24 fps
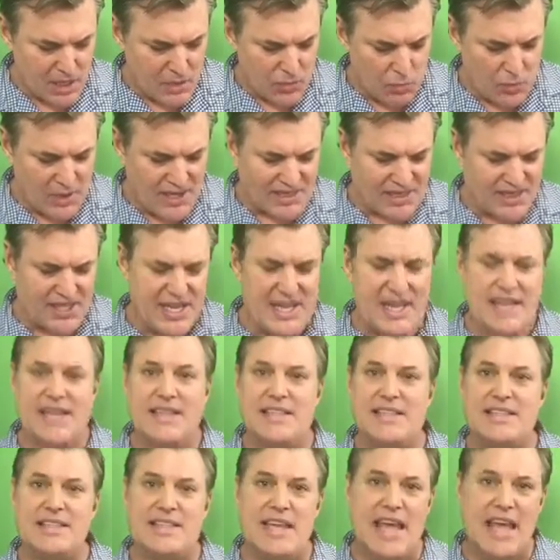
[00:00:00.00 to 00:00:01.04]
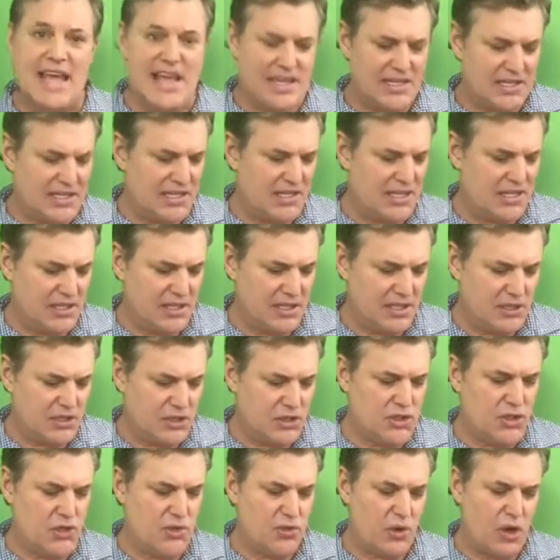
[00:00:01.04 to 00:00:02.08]
With the intent
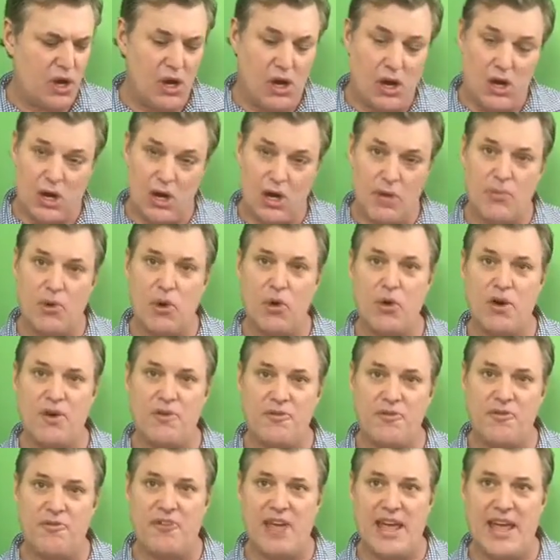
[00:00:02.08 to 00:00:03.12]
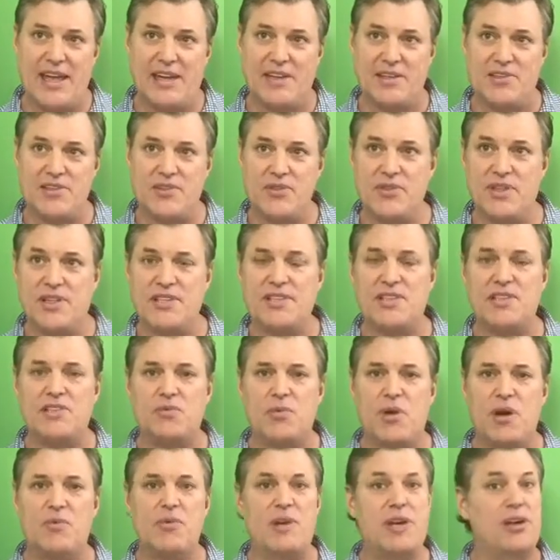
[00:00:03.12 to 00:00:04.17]
to harm or offend. So this is
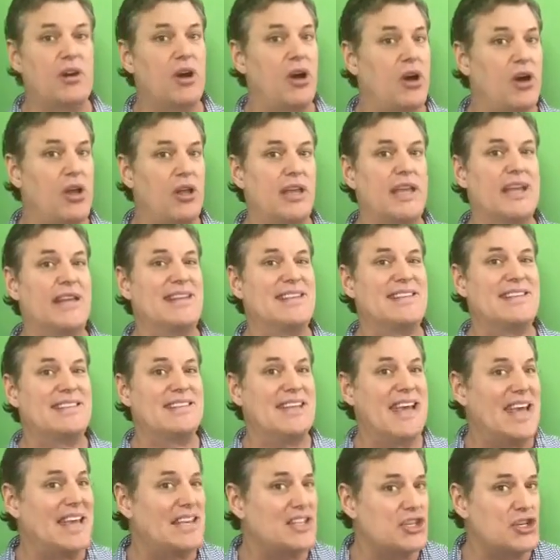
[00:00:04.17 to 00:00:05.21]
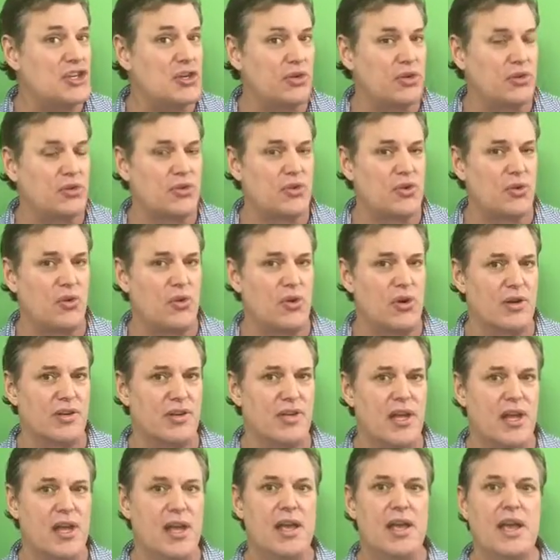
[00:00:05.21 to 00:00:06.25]
what we call an intentional tort,
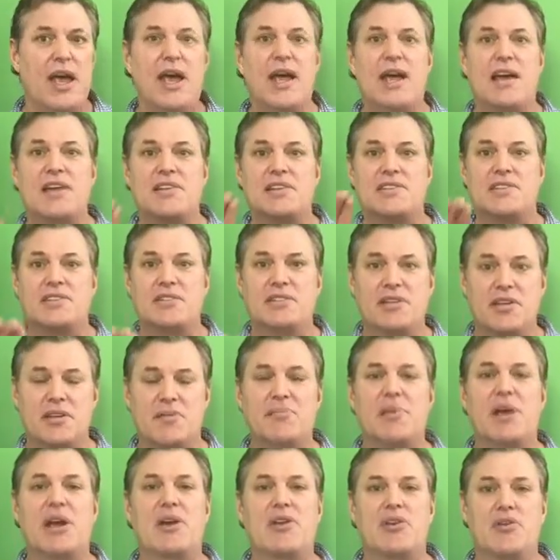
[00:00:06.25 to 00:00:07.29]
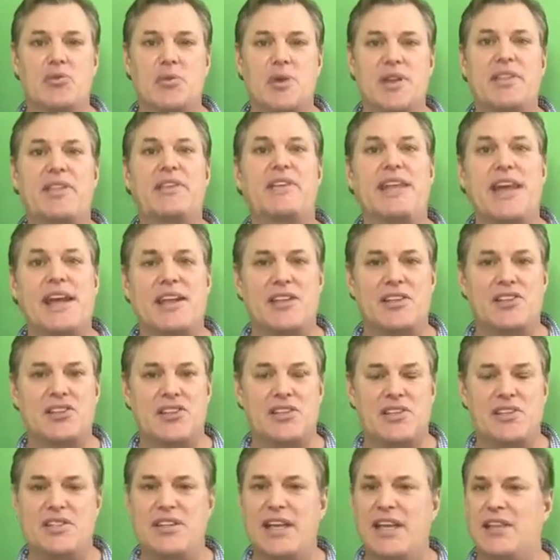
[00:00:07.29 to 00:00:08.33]
as compared with
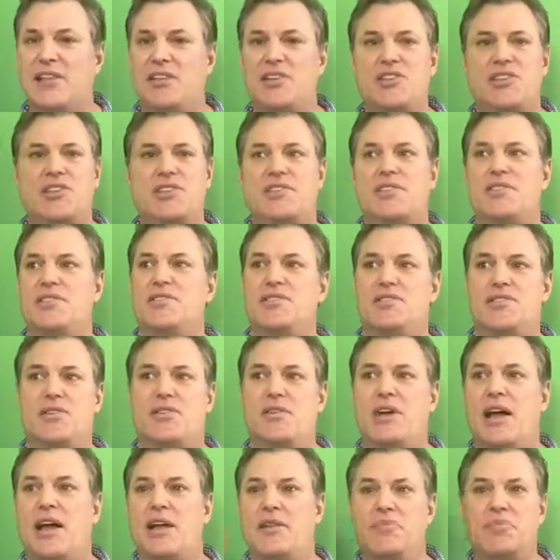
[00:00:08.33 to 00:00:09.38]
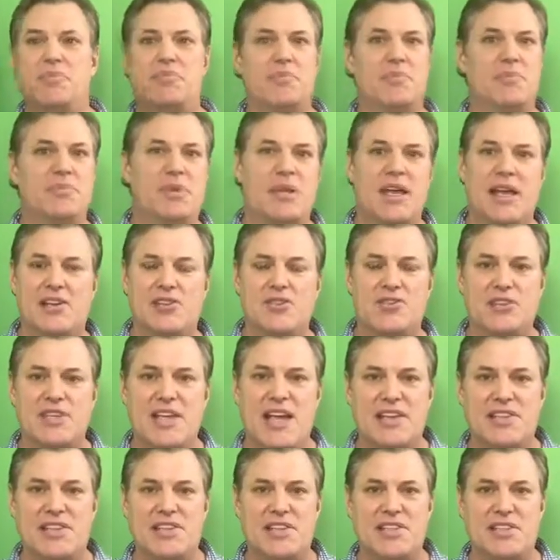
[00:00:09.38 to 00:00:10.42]
negligence. Negligence is you're not
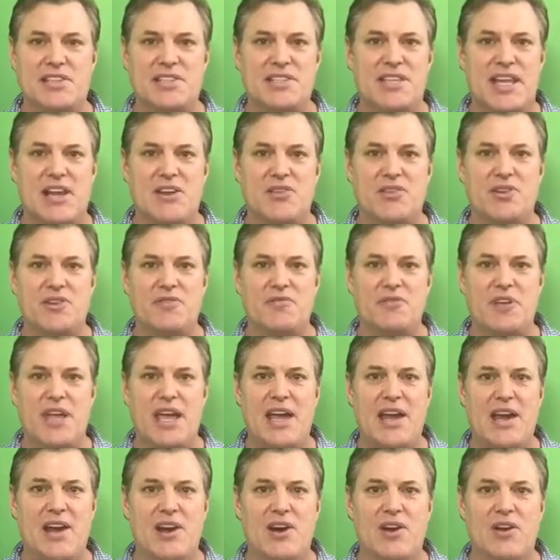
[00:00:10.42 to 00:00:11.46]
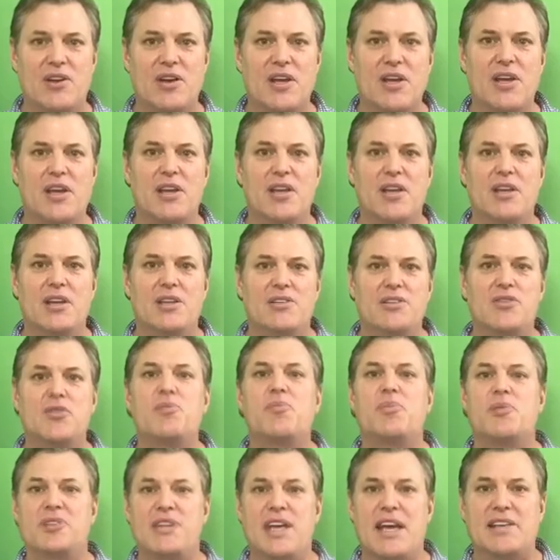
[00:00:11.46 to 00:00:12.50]
exercising the standard of care to
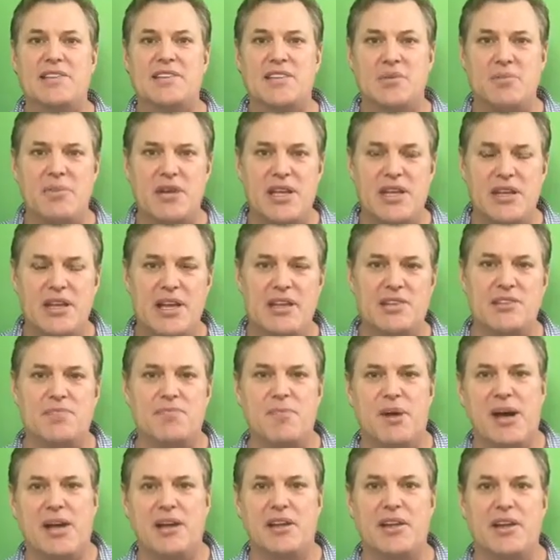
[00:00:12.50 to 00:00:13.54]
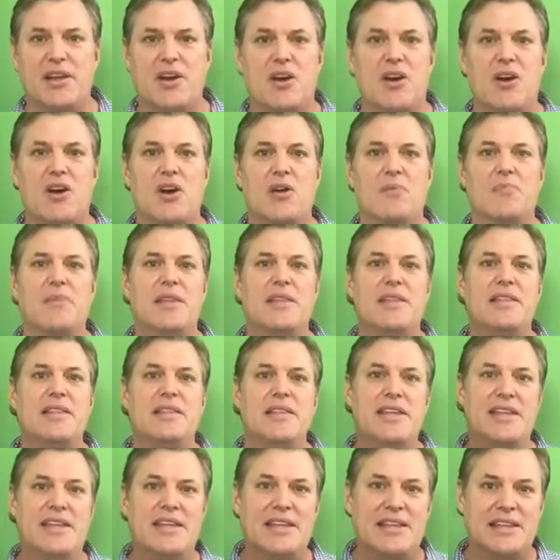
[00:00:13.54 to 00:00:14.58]
protect somebody against bodily harm.
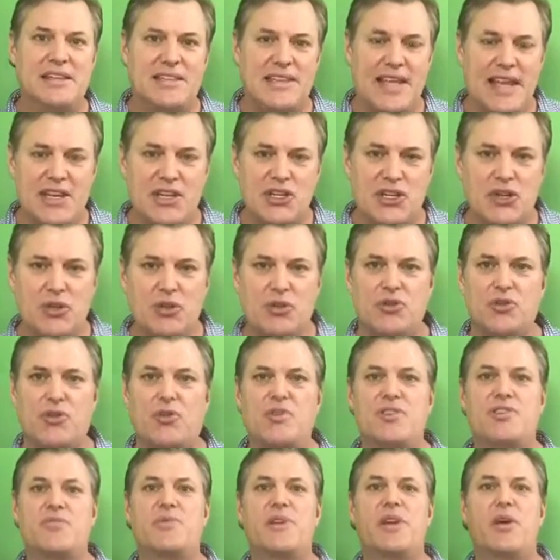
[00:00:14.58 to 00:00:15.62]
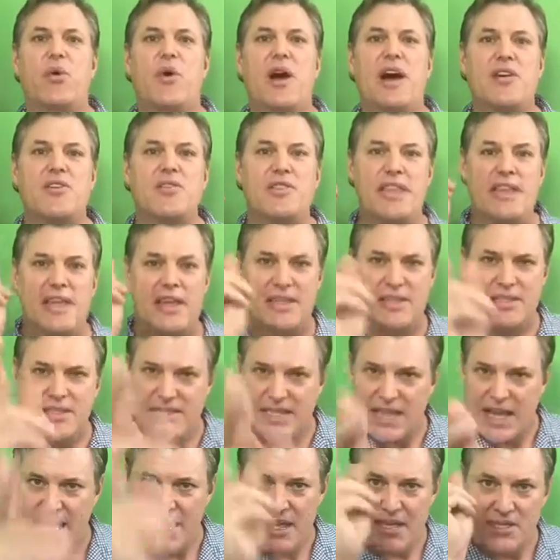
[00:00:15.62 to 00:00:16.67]
The intentional torts require the
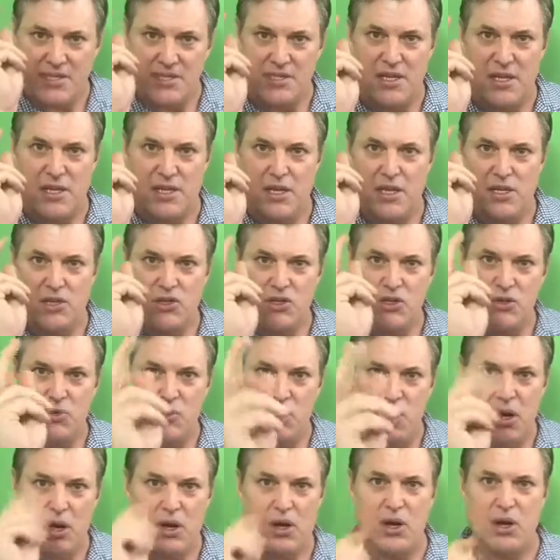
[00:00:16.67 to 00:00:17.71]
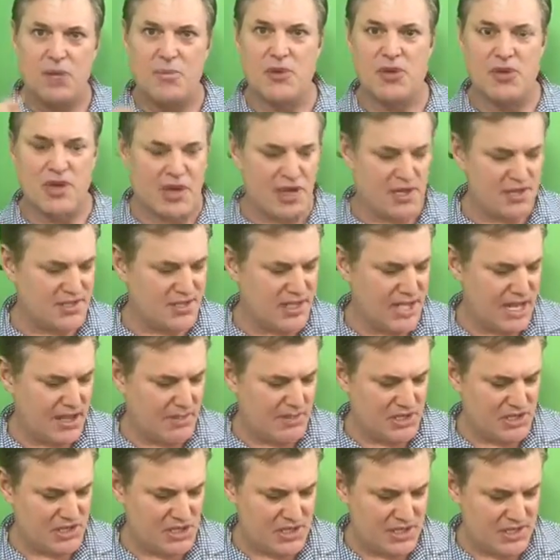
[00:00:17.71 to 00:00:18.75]
intent to harm or cause
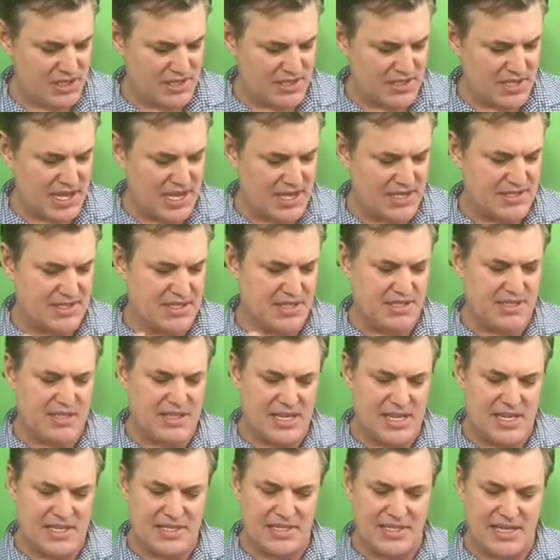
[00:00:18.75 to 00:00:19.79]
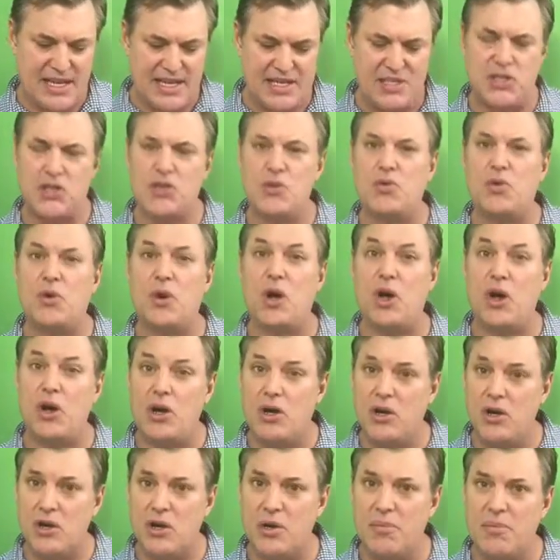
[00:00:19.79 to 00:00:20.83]
damage. In this case, it's the intent to
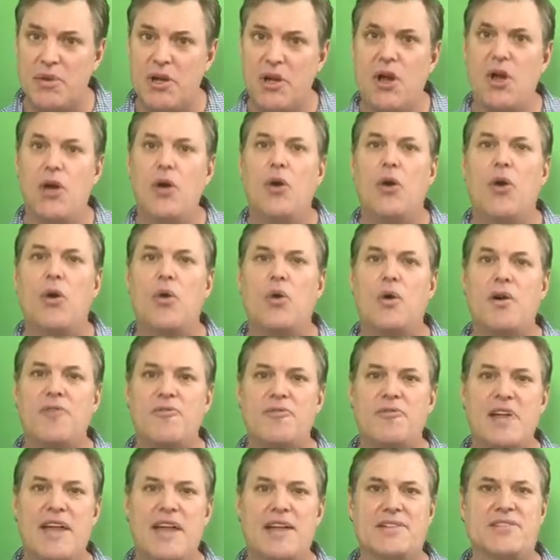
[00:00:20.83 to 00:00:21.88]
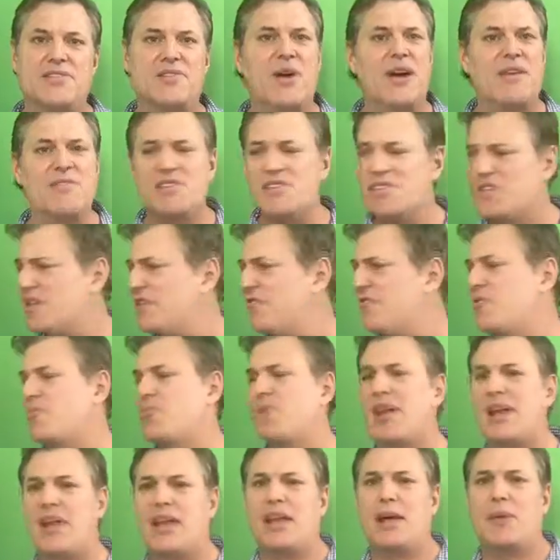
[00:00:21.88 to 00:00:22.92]
harm or offend. So obviously, if you're
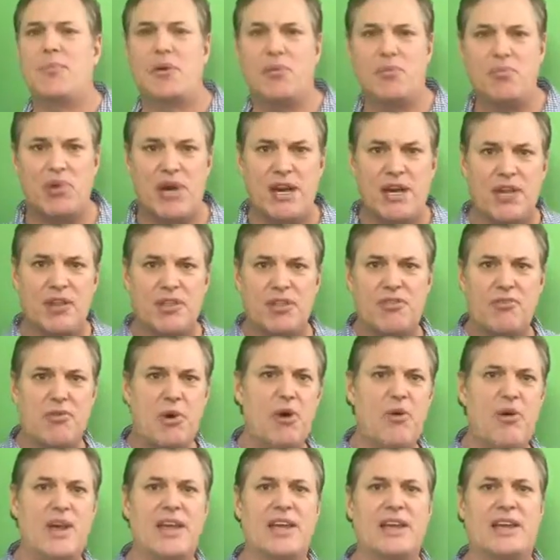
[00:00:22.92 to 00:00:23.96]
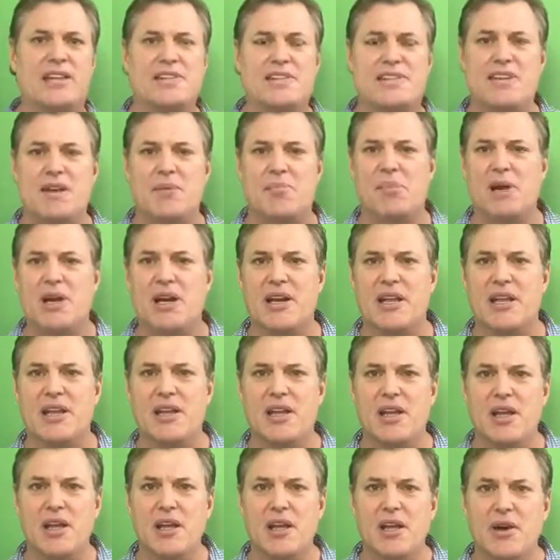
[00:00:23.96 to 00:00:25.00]
picking up a brick and throwing it at
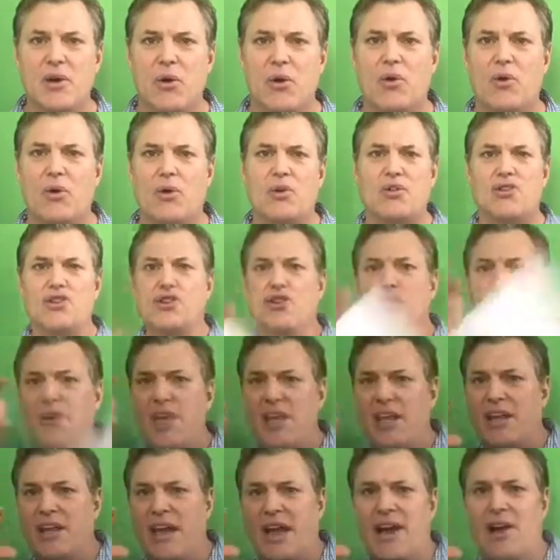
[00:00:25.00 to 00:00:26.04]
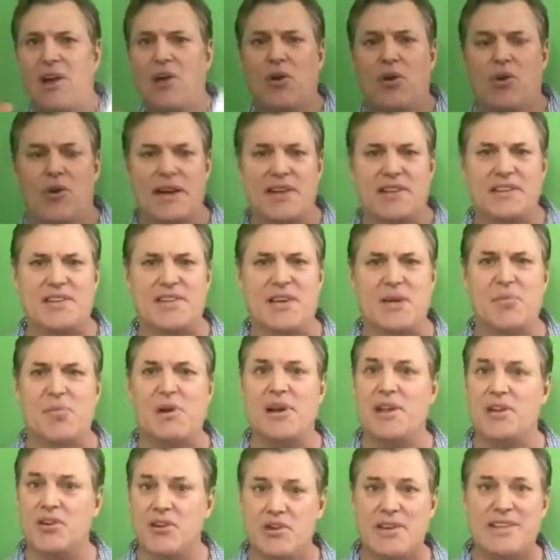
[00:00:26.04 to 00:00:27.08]
somebody or shooting an arrow at
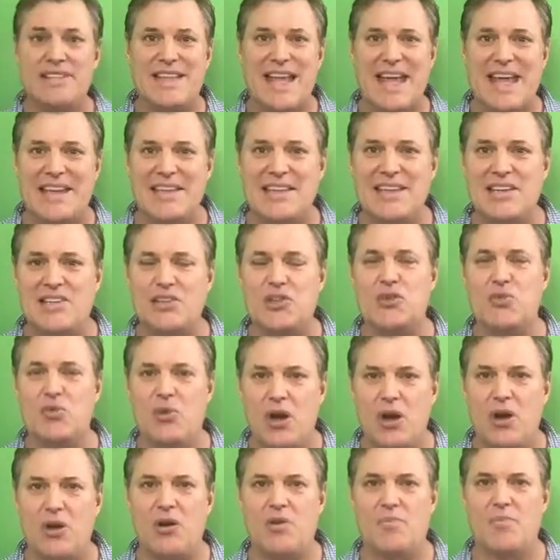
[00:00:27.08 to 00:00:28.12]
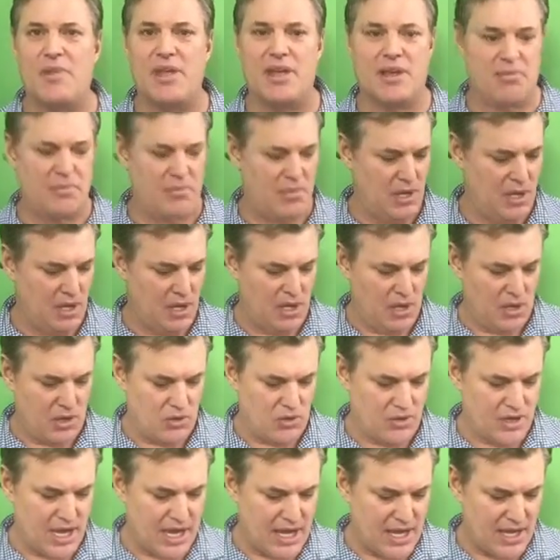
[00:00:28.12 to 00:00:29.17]
somebody, you're intending to harm them,
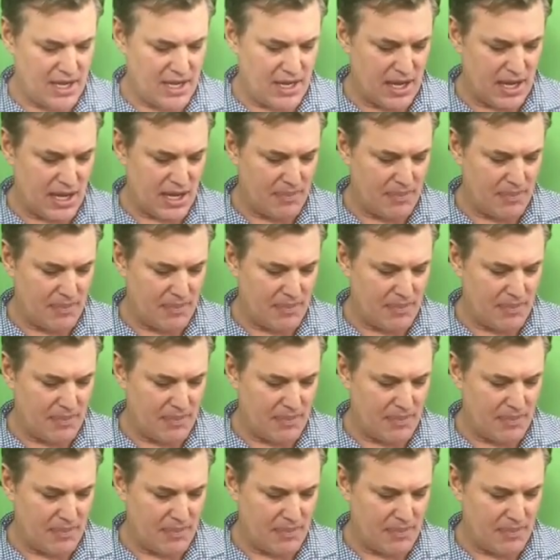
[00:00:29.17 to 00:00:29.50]
okay?